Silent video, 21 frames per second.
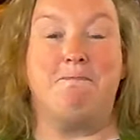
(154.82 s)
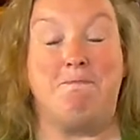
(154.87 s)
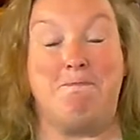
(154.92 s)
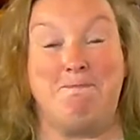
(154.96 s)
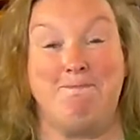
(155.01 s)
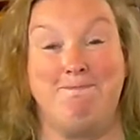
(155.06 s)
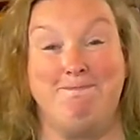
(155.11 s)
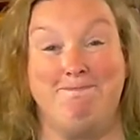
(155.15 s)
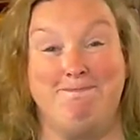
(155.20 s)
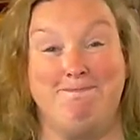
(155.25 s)

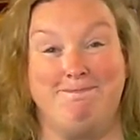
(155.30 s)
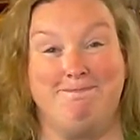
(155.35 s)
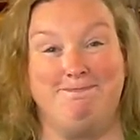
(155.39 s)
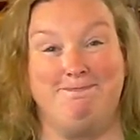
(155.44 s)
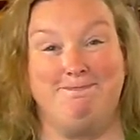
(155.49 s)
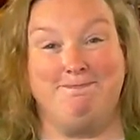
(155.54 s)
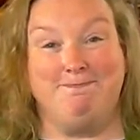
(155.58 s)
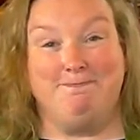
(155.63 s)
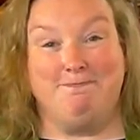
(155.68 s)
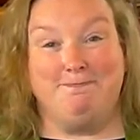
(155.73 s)

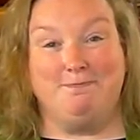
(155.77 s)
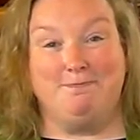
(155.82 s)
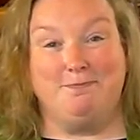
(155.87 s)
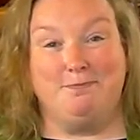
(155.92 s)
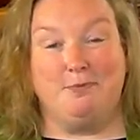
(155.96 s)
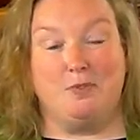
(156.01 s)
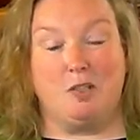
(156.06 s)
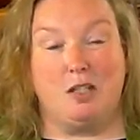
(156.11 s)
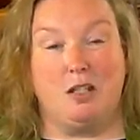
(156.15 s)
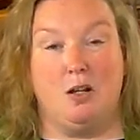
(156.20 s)

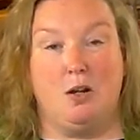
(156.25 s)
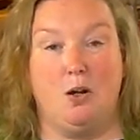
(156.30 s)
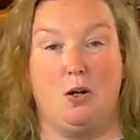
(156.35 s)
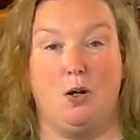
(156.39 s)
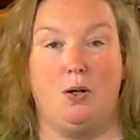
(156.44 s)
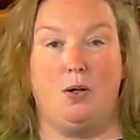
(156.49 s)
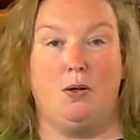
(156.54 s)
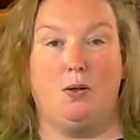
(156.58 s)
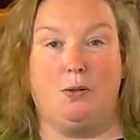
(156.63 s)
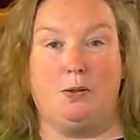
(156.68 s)

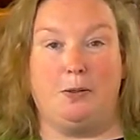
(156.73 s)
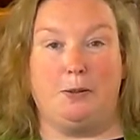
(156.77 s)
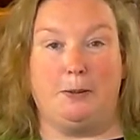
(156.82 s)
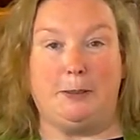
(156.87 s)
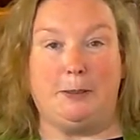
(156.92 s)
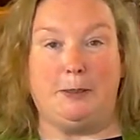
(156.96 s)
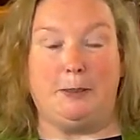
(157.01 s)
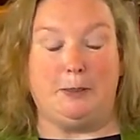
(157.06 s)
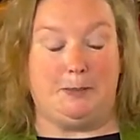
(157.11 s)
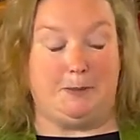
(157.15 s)

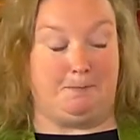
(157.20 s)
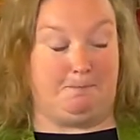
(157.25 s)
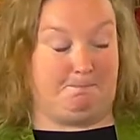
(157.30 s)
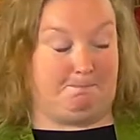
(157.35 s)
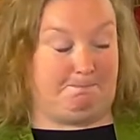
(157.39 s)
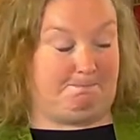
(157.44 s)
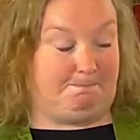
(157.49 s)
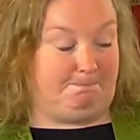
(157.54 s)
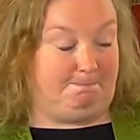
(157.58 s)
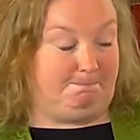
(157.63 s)

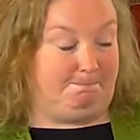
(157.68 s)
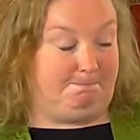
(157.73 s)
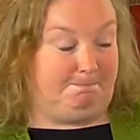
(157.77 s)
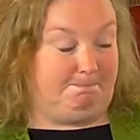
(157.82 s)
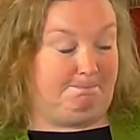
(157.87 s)
No one is speaking in this clip.